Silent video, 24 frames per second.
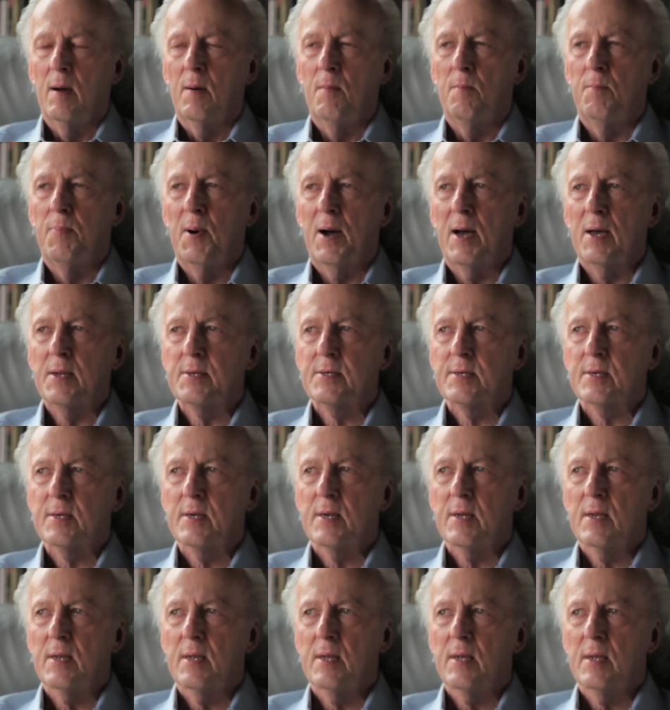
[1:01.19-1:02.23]
But
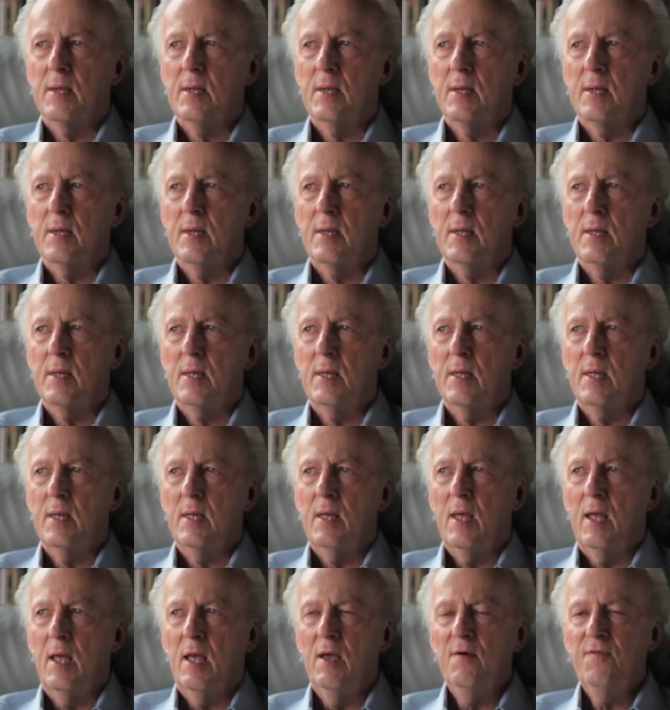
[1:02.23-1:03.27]

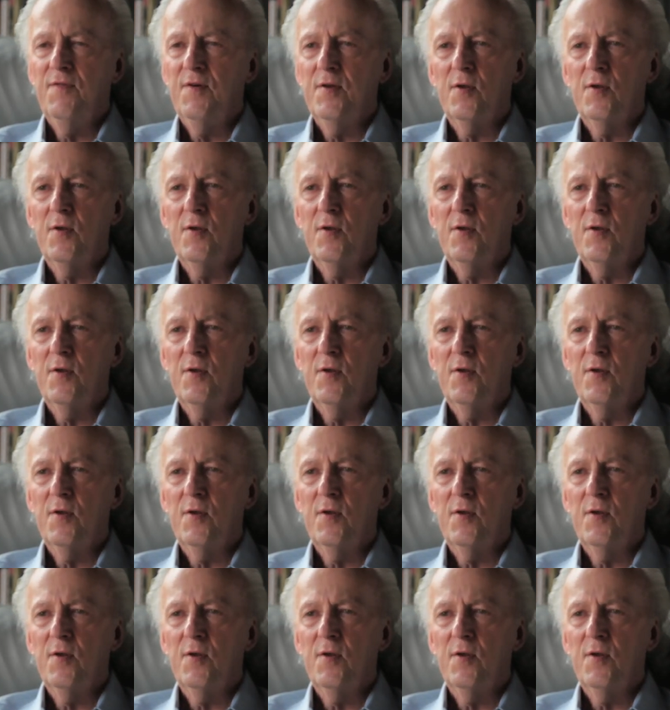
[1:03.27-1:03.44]
if